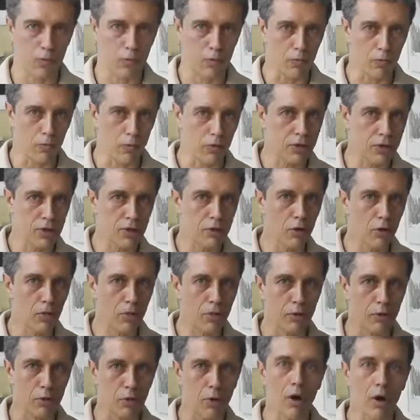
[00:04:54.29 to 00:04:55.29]
What's your
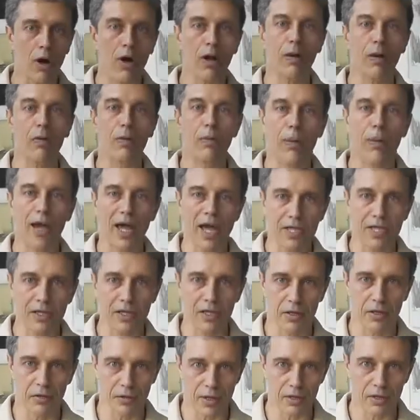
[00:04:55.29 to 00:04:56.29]
pro
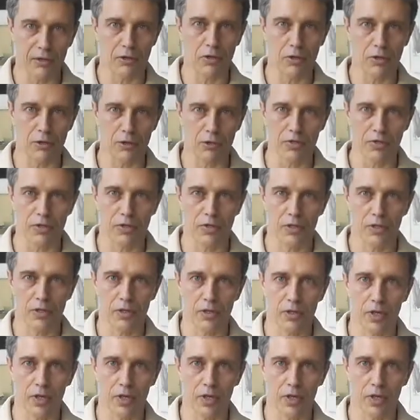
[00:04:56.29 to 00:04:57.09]
pen that you use?